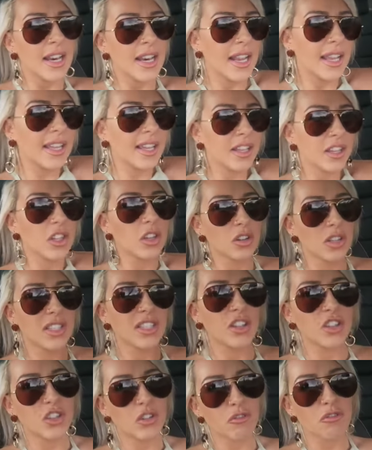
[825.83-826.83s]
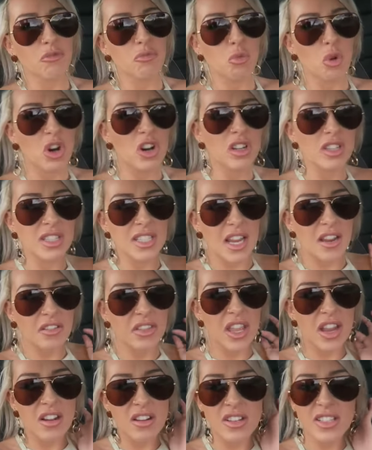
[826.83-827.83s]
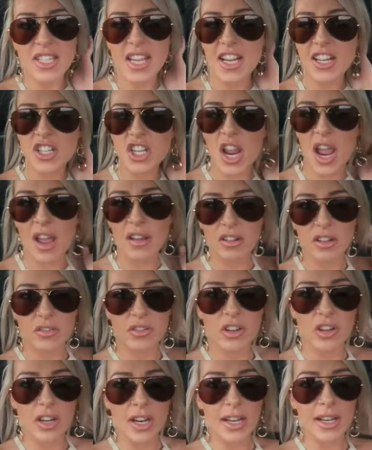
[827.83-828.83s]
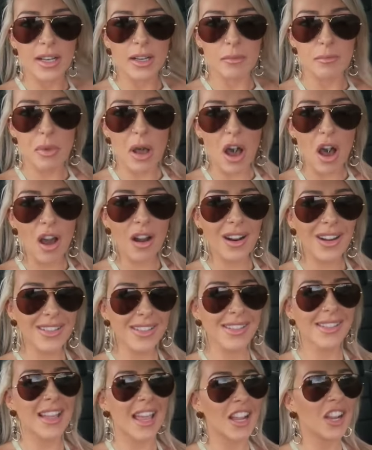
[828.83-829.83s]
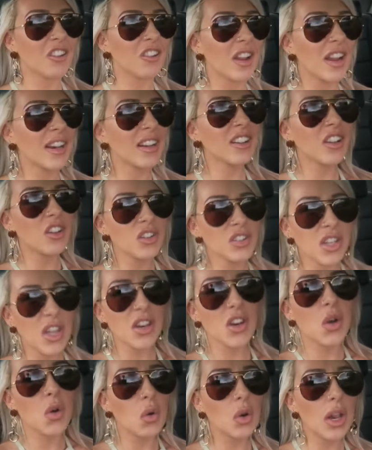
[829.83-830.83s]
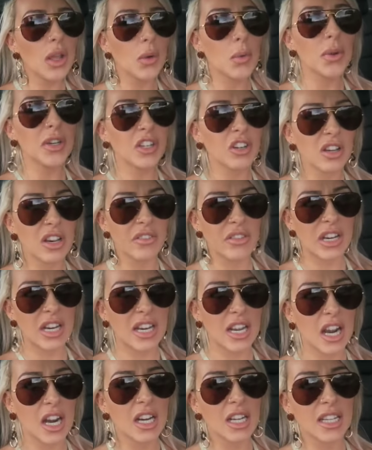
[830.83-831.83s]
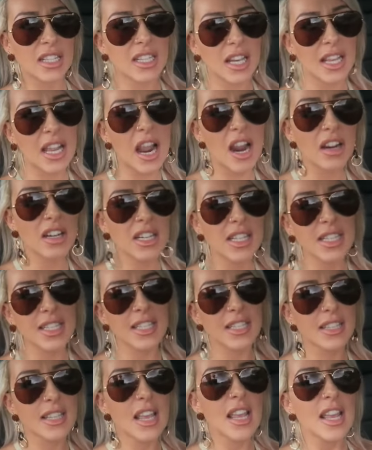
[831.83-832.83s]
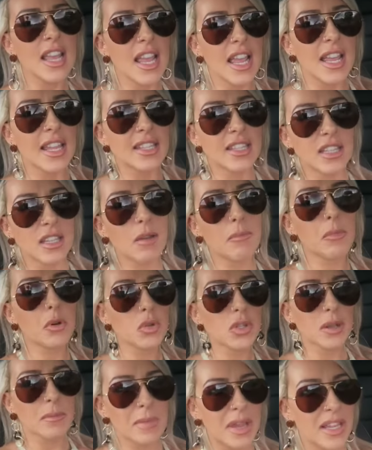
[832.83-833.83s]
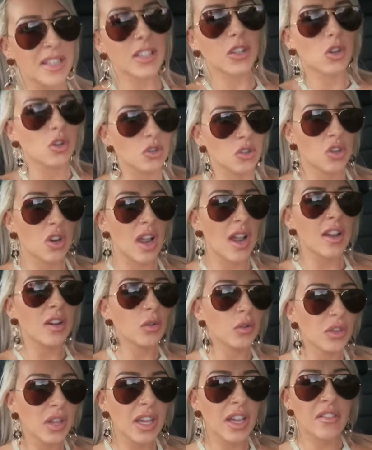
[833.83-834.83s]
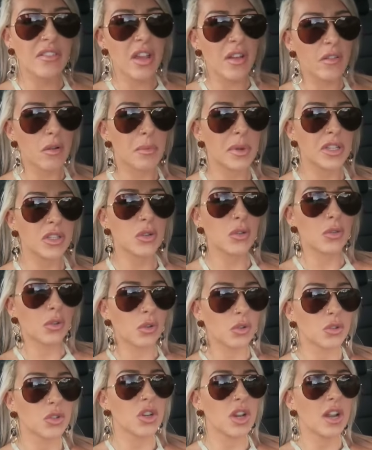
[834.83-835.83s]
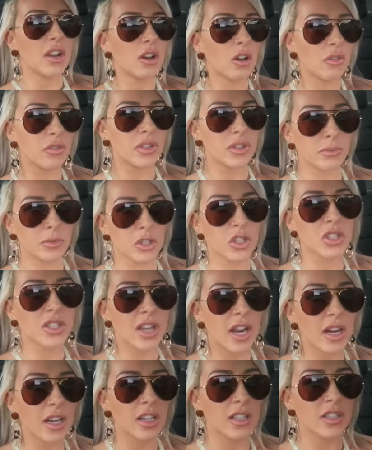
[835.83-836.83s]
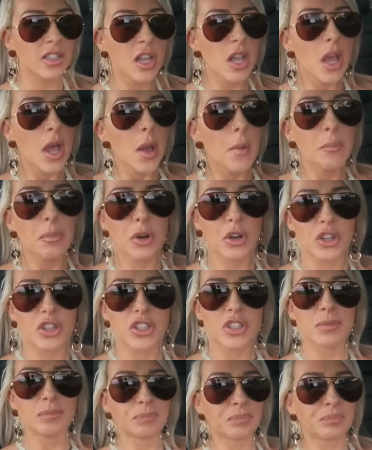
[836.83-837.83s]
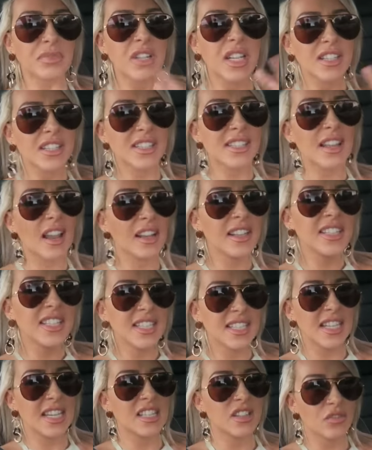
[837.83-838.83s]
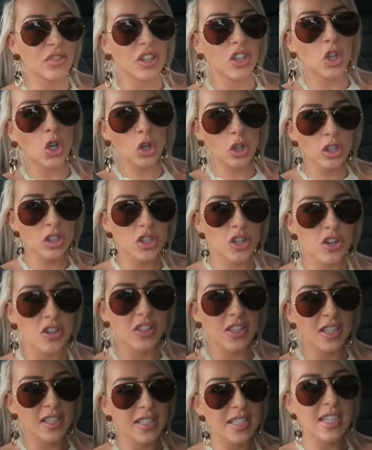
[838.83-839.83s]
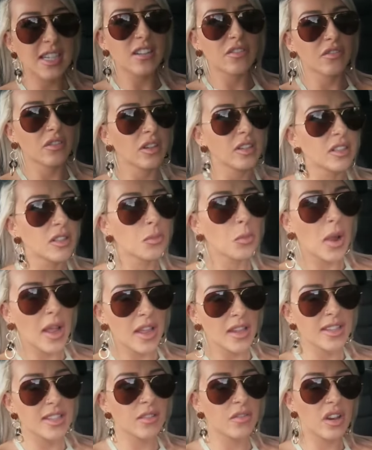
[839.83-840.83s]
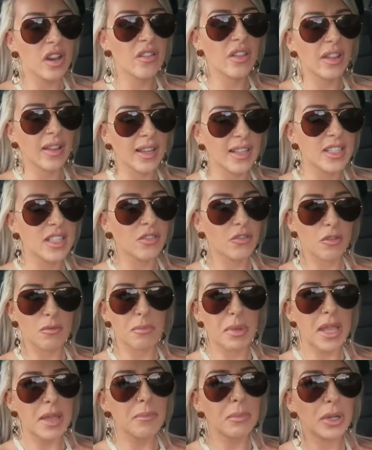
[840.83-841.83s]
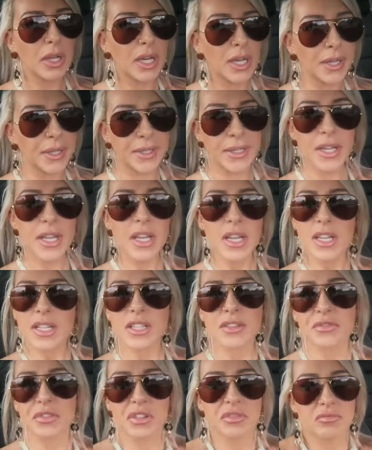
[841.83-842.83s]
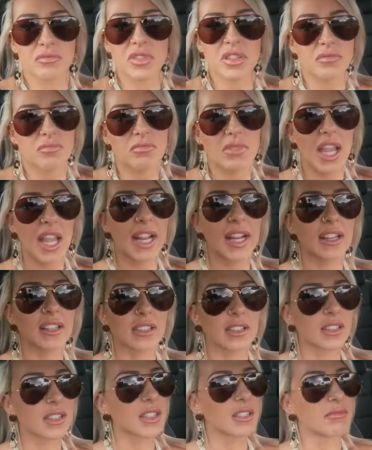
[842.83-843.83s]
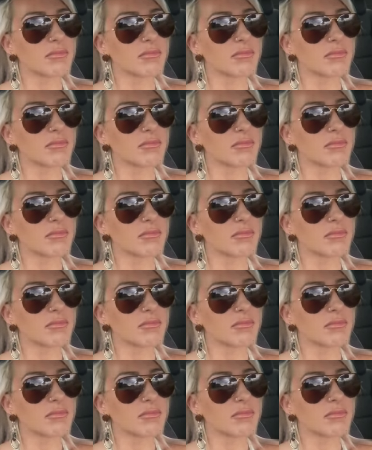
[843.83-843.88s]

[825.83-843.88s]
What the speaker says: like there is a different world out there and takes you out of your little box that you're in. Because I know, like when you're living in Ireland, like Ireland is the most amazing country. I don't think I've ever been to a country I love as much as Ireland, but it's nice to see different cultures and see different ways of living and different people and different things